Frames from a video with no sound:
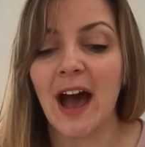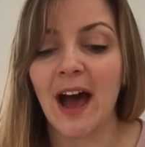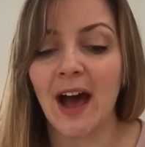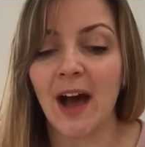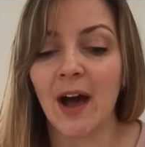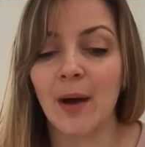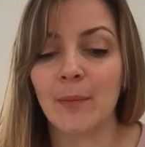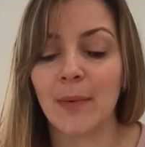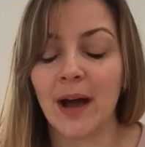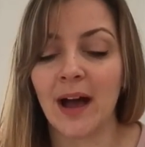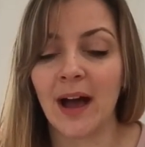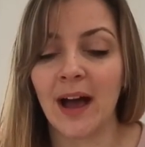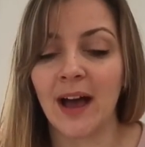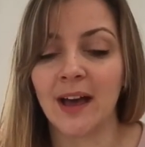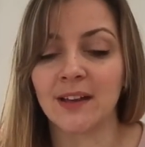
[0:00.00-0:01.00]
Um,
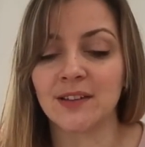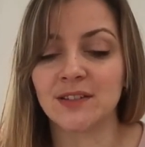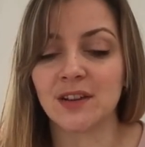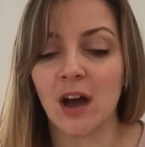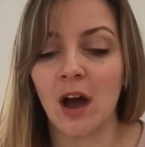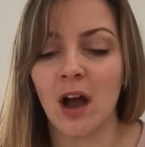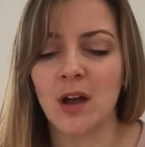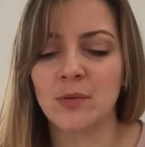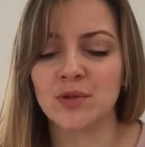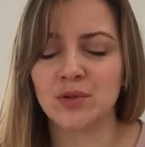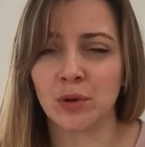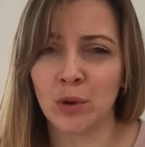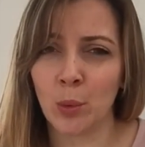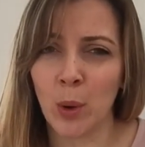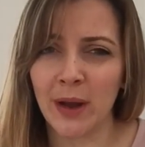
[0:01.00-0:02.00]
and I was
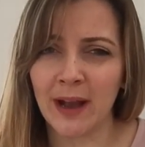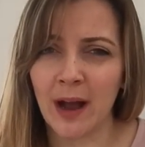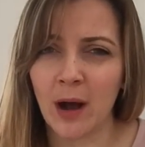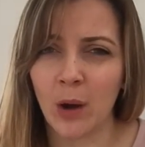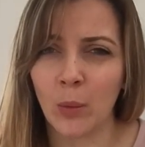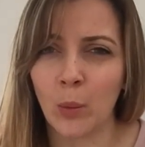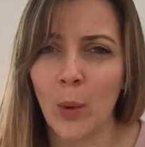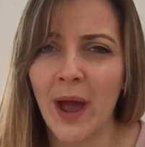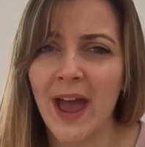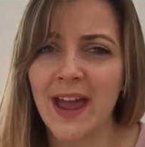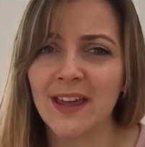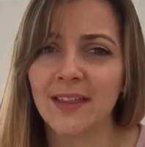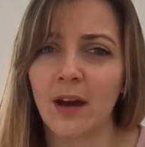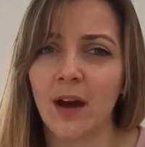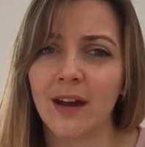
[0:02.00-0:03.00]
trying to work out a
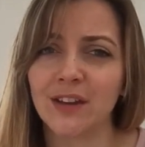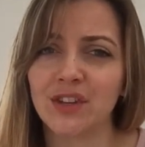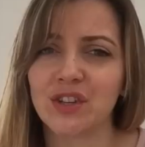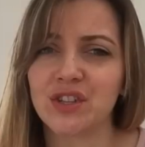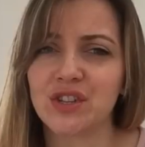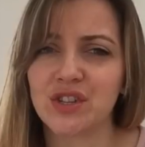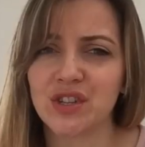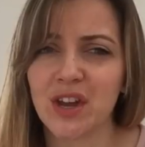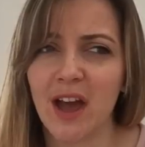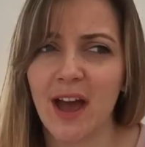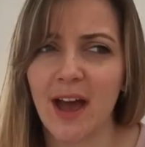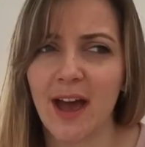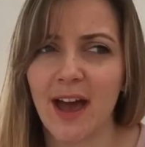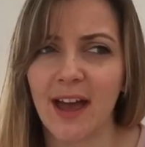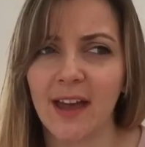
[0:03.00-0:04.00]
way that I could
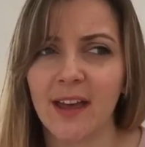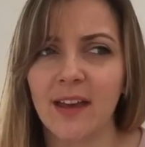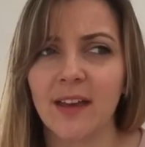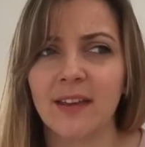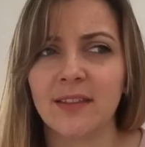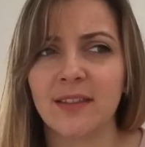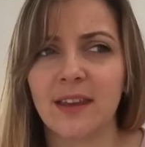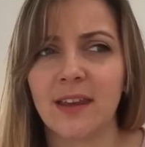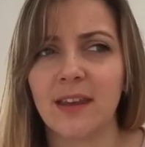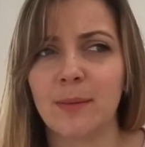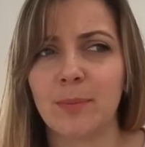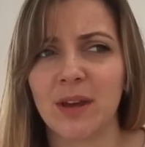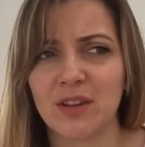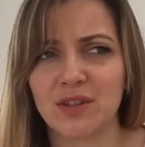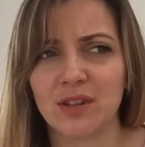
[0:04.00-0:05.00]
share
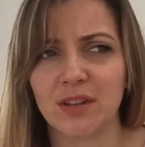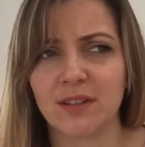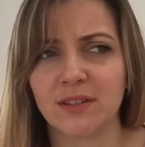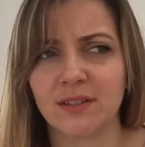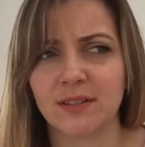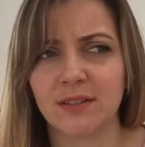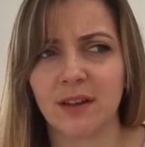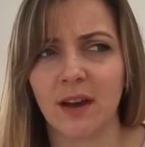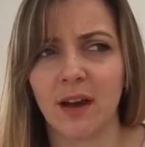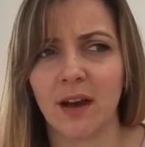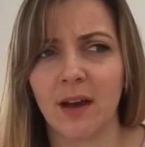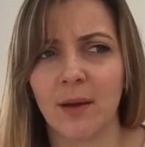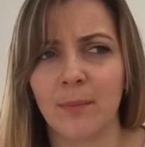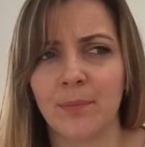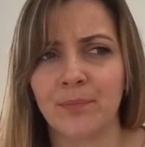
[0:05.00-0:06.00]
the pictures
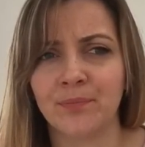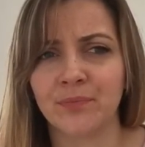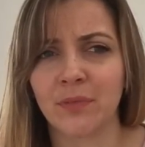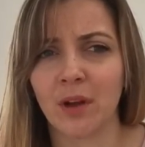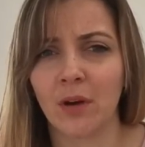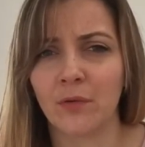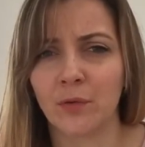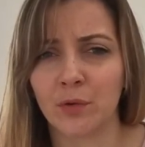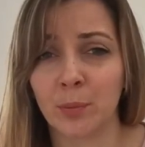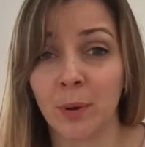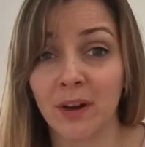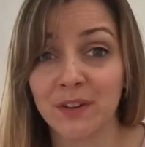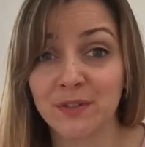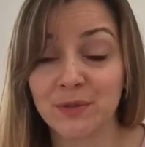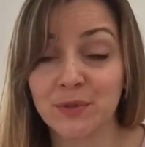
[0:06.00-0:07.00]
um, of all the
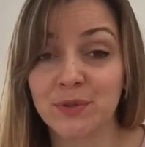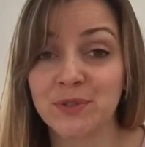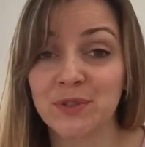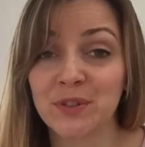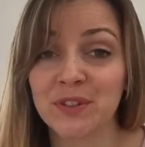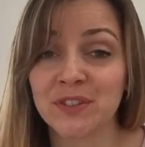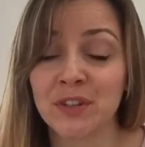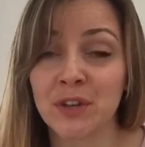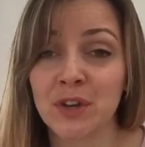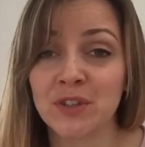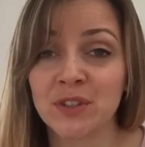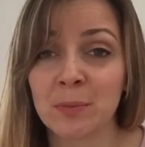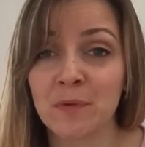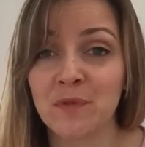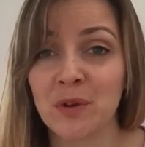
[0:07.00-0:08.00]
parcels because I know
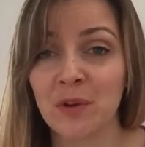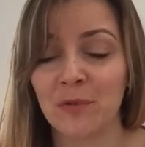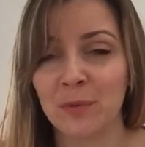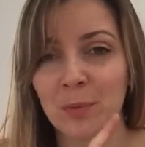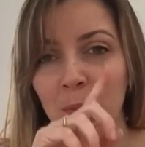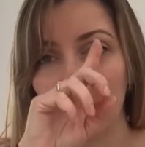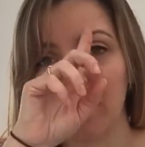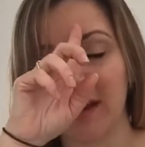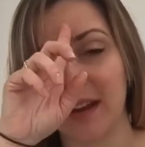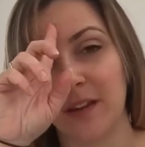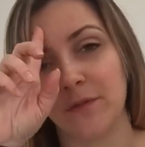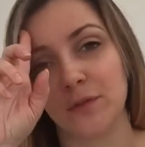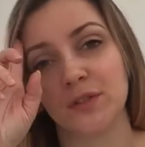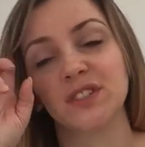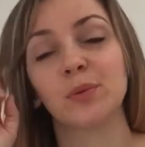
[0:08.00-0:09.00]
some of you have been worrying
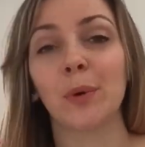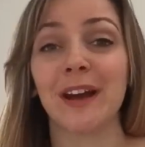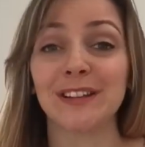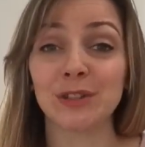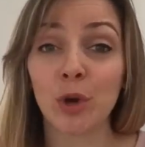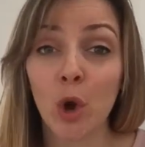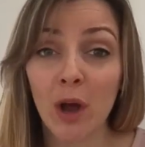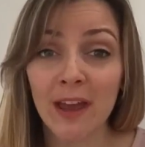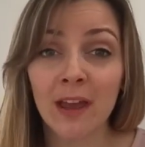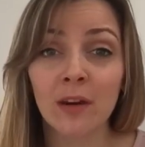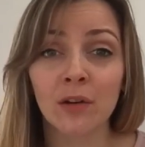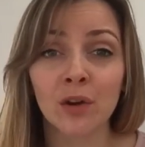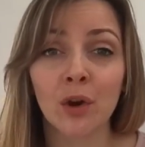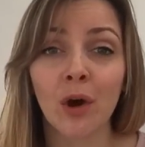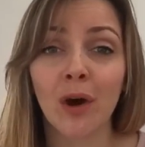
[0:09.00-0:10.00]
if your squares got
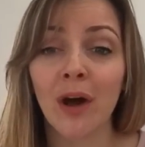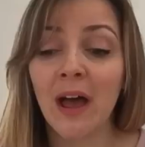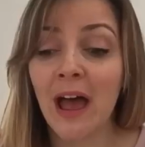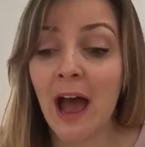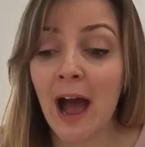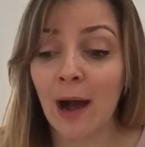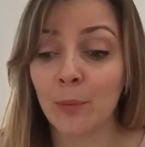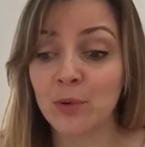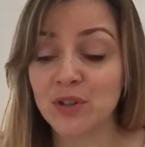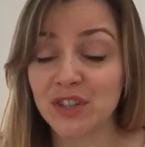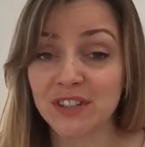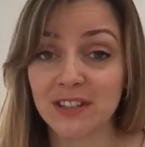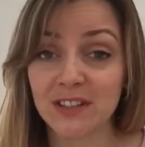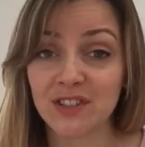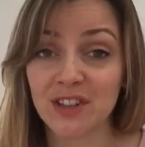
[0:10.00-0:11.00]
here or not and we
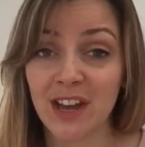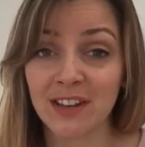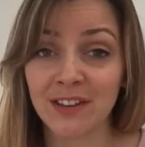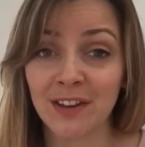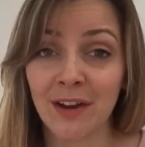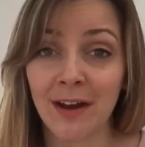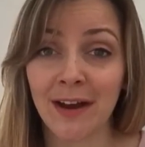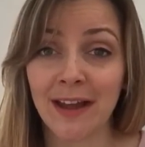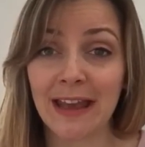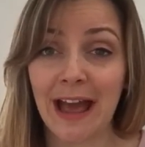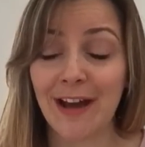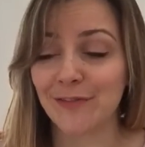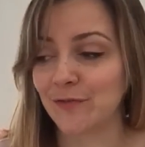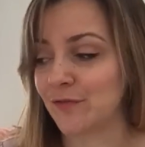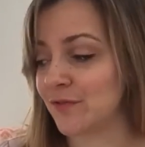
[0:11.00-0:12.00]
just, Jen and I
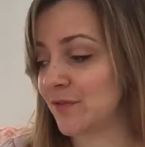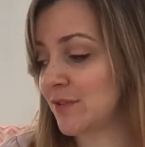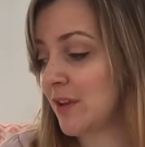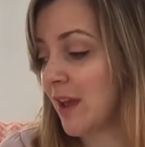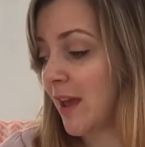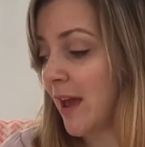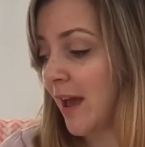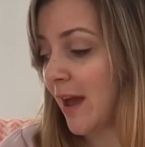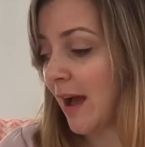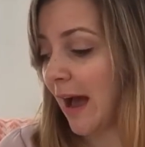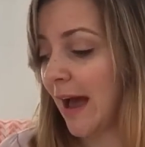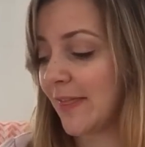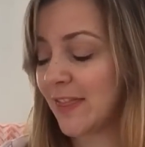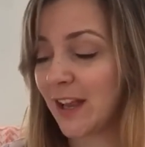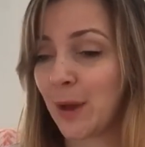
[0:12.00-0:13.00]
haven't
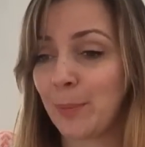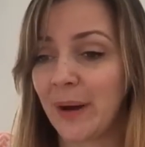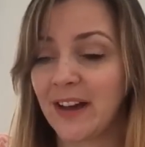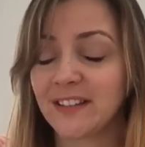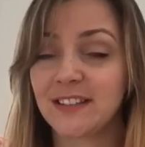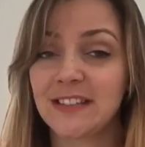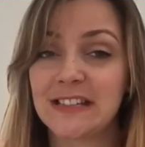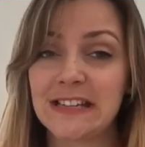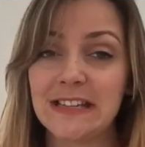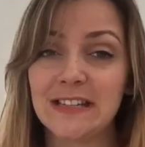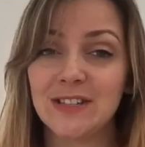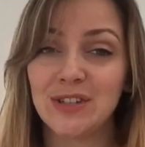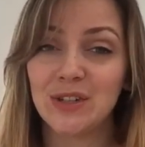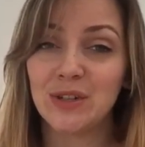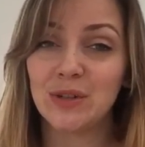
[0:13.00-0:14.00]
had the capacity
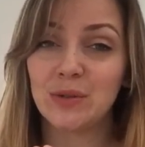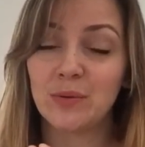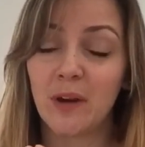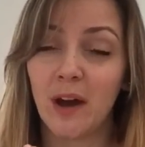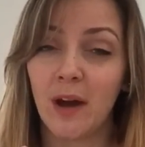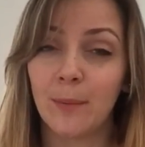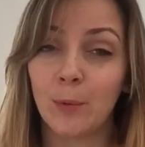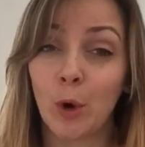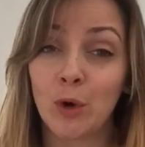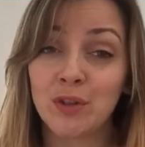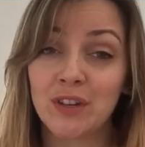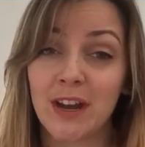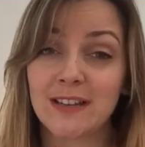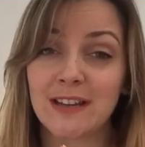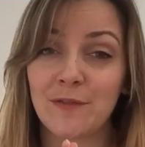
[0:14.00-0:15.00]
to um,
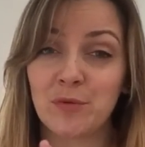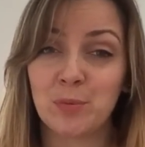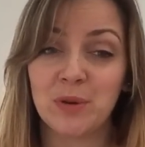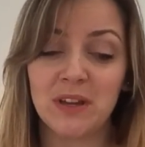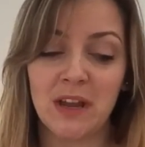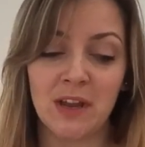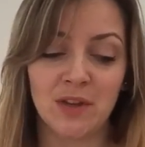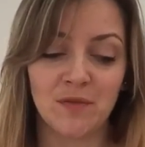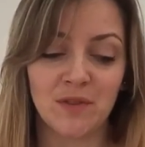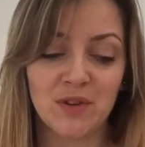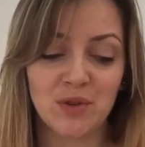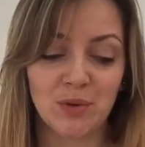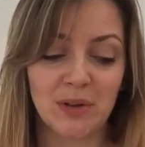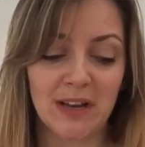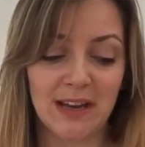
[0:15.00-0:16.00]
contact everybody
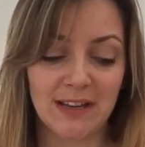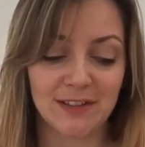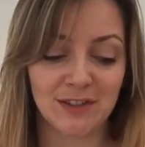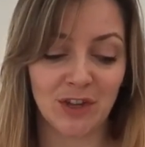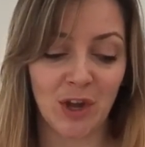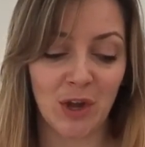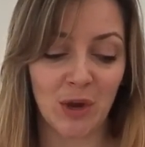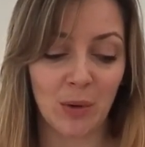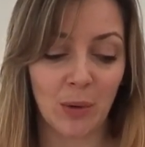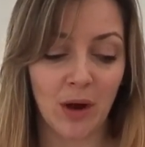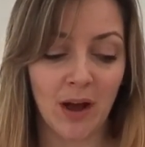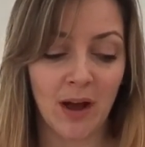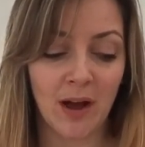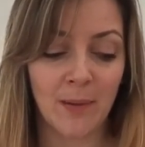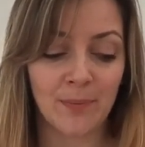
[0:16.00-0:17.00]
individually so
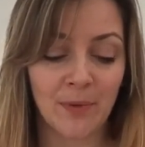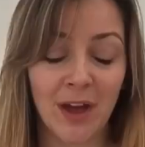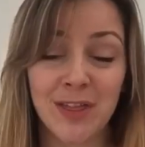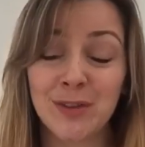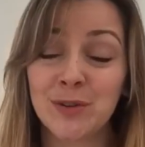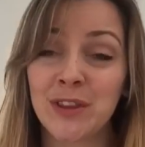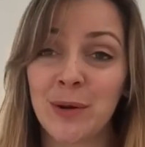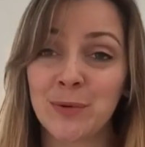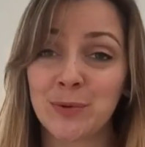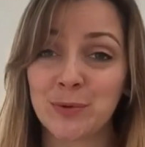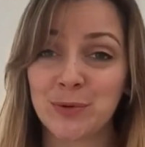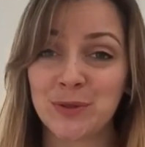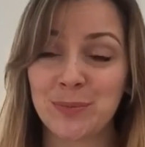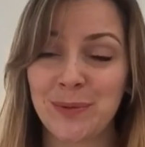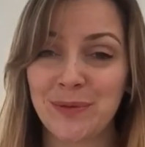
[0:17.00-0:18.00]
um, I thought that would
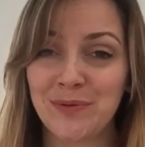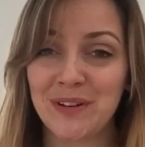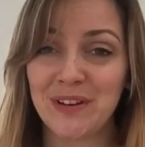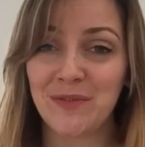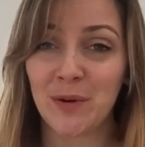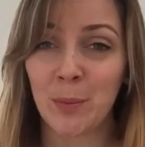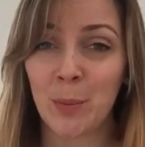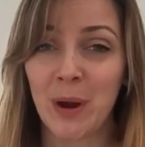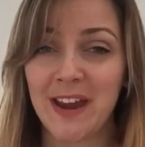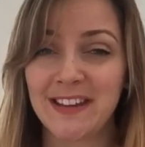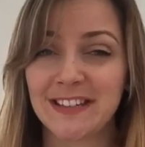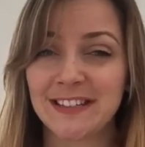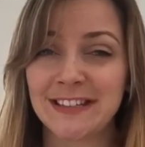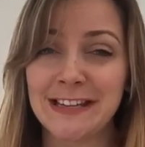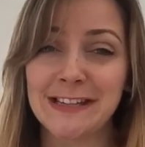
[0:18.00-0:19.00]
also be a really fun way
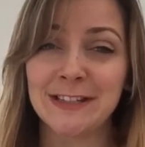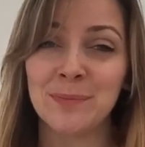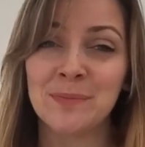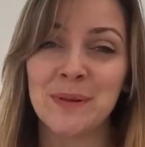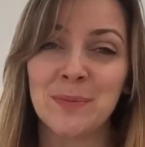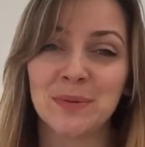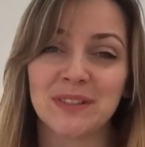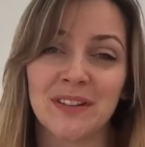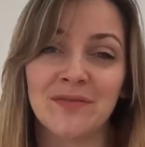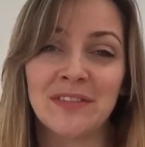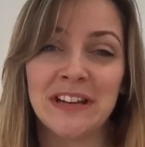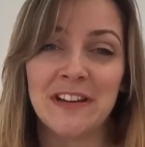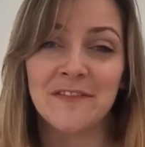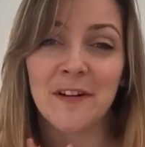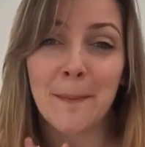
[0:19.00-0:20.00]
to see some people sent
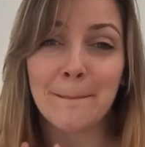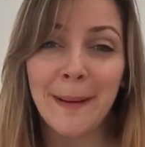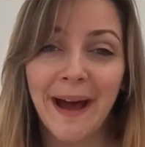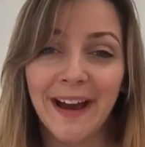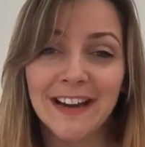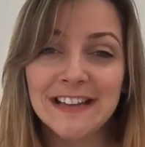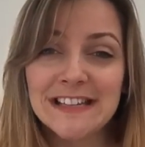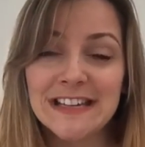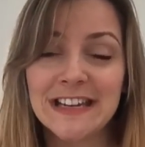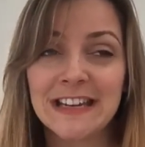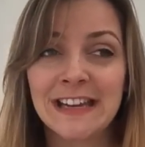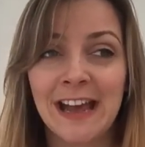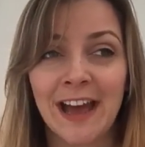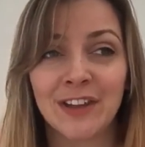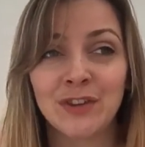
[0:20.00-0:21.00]
really fun
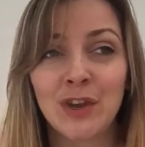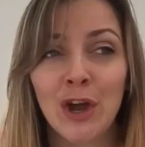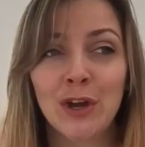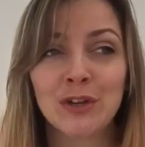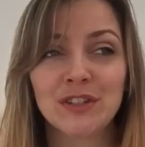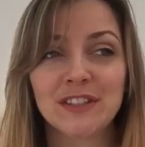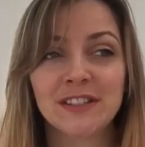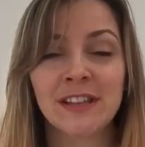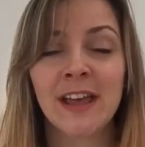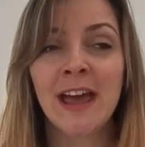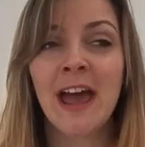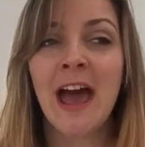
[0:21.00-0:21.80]
packaging and notes